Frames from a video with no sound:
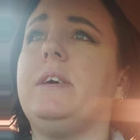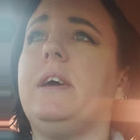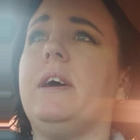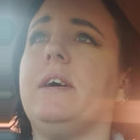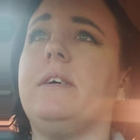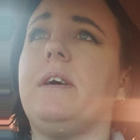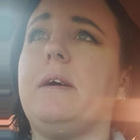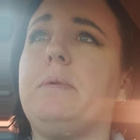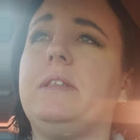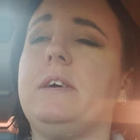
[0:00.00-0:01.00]
And
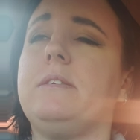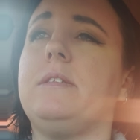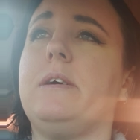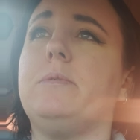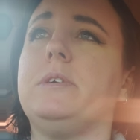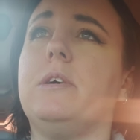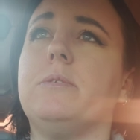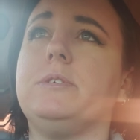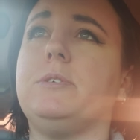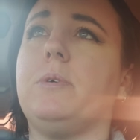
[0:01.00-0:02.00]
I mean, that would go
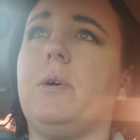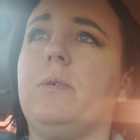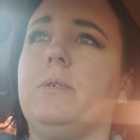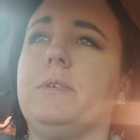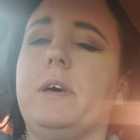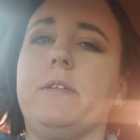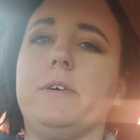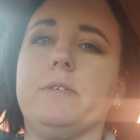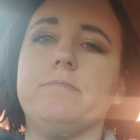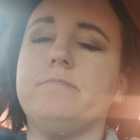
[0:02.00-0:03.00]
into a whole
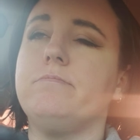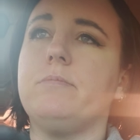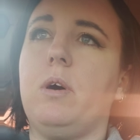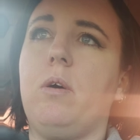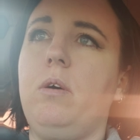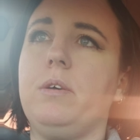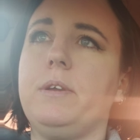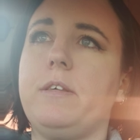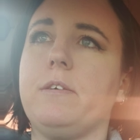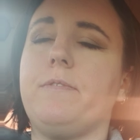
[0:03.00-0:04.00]

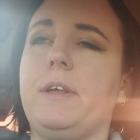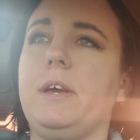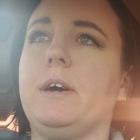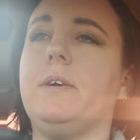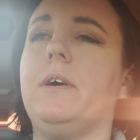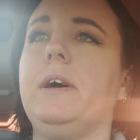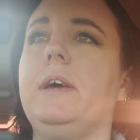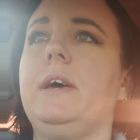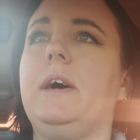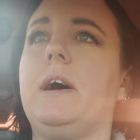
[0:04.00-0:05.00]
nother video
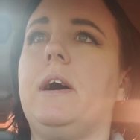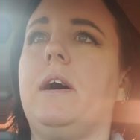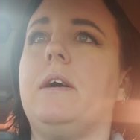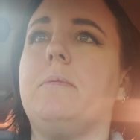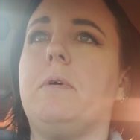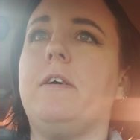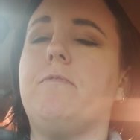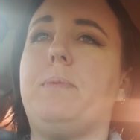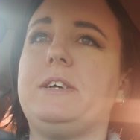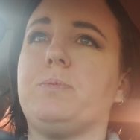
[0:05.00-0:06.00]

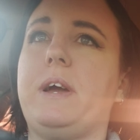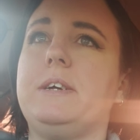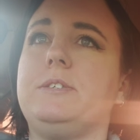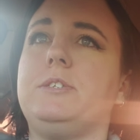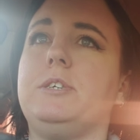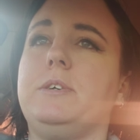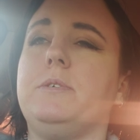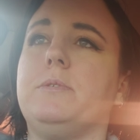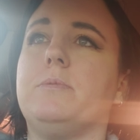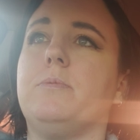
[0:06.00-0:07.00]
of best ways
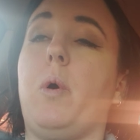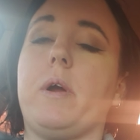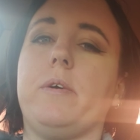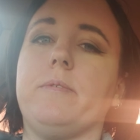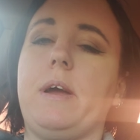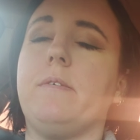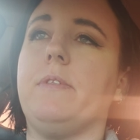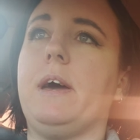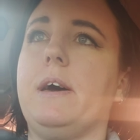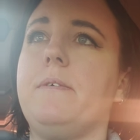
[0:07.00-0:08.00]
to work
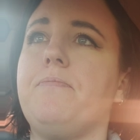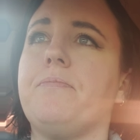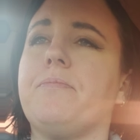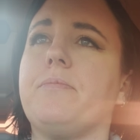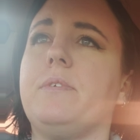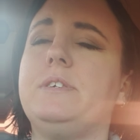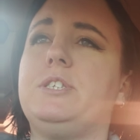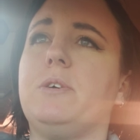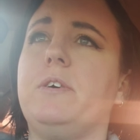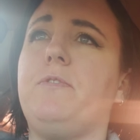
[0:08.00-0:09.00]
around that.
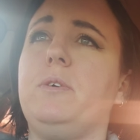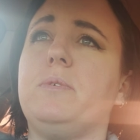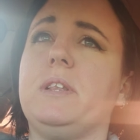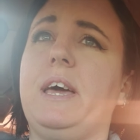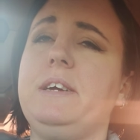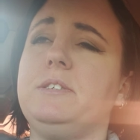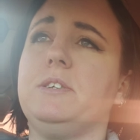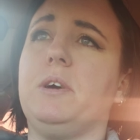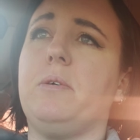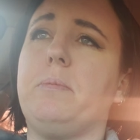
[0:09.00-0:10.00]
So if you would like
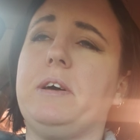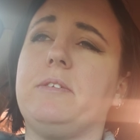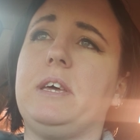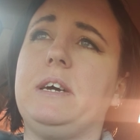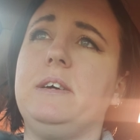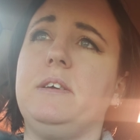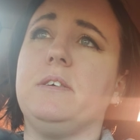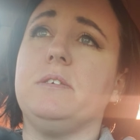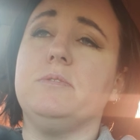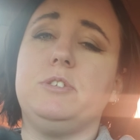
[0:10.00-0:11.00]
to know about that,
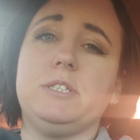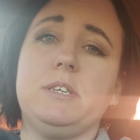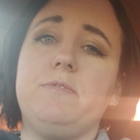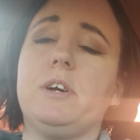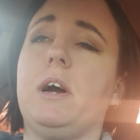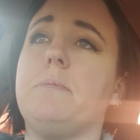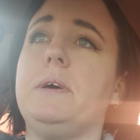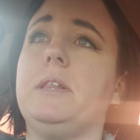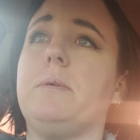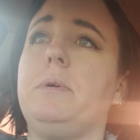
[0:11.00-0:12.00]
just leave a
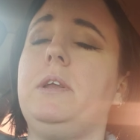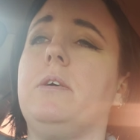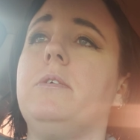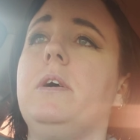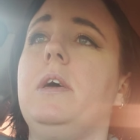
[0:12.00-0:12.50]
comment, let me know.